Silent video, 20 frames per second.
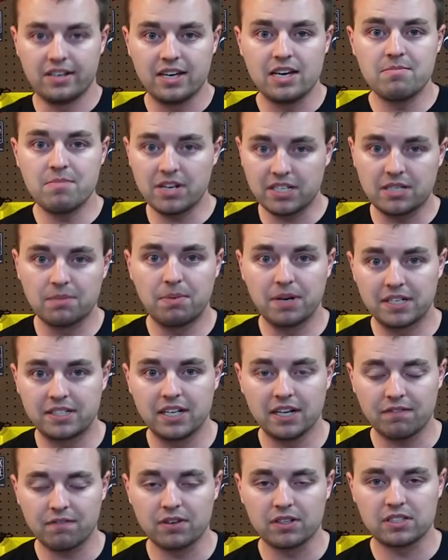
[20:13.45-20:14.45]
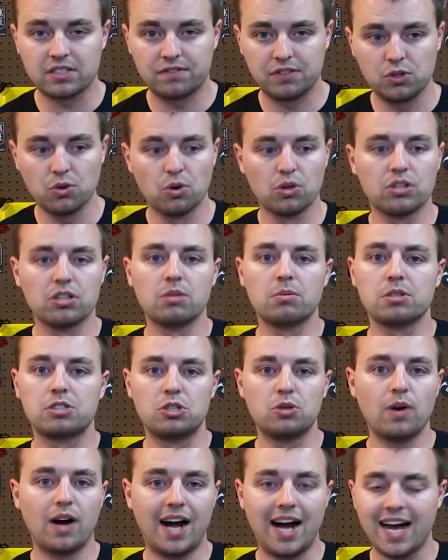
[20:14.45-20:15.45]
it makes a big difference. If you hold a little bit
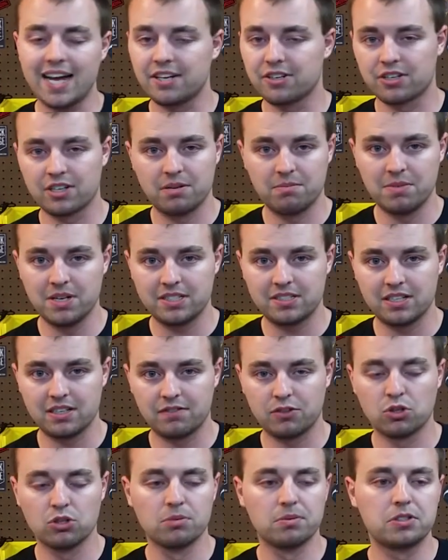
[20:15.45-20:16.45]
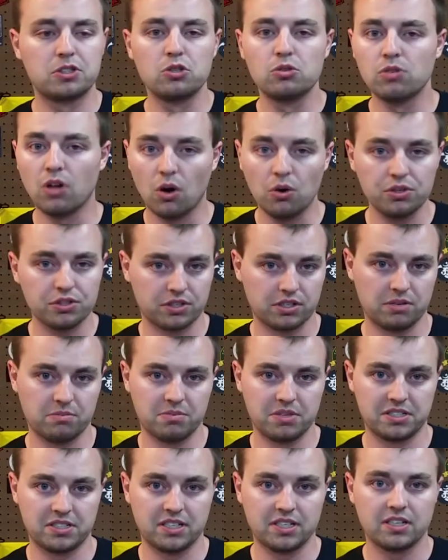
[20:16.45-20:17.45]
too high, you're going to miss it. If you hold a little bit too low, you're going to
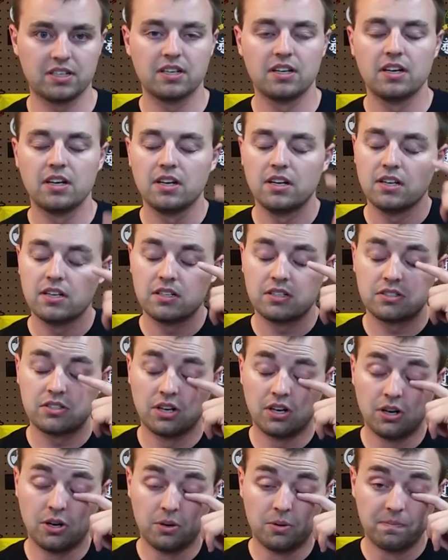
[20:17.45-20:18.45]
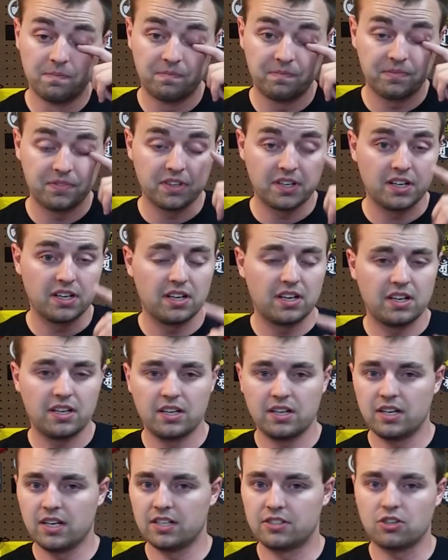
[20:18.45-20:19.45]
miss it. So
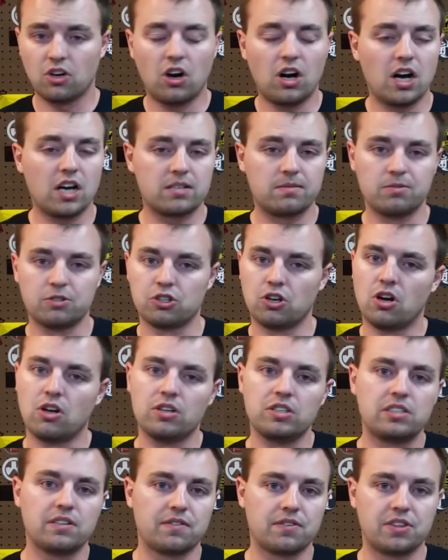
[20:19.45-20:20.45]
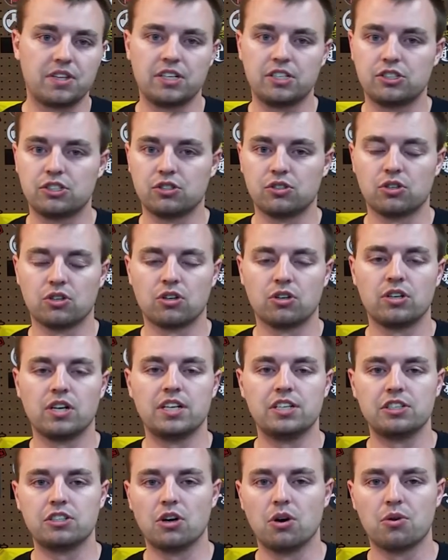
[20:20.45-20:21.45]
it's awesome. There's all these different things you learn
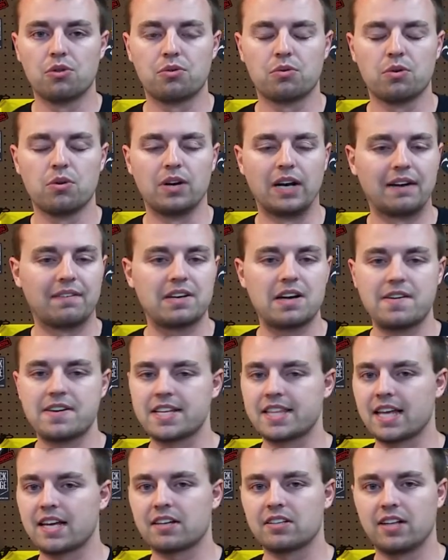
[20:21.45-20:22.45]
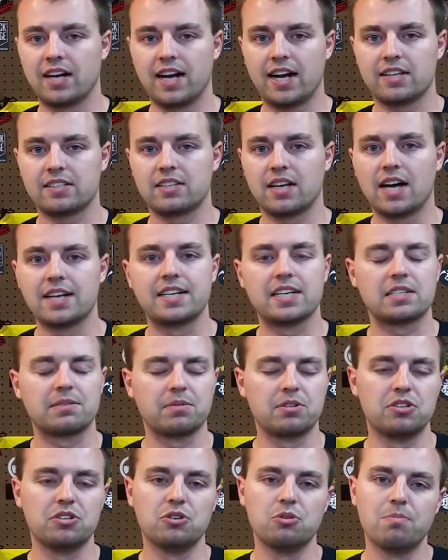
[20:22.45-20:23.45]
and you go through, and every time I take that class, I take
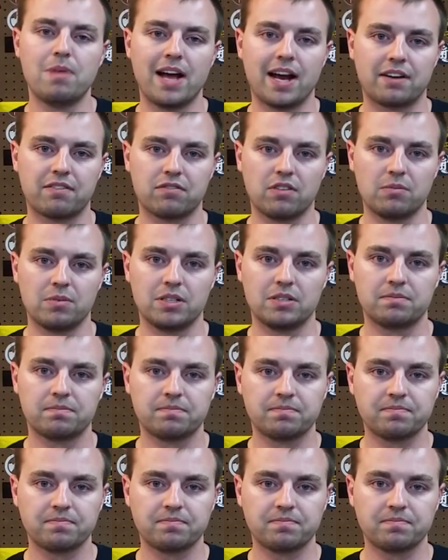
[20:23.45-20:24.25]
something new back from it.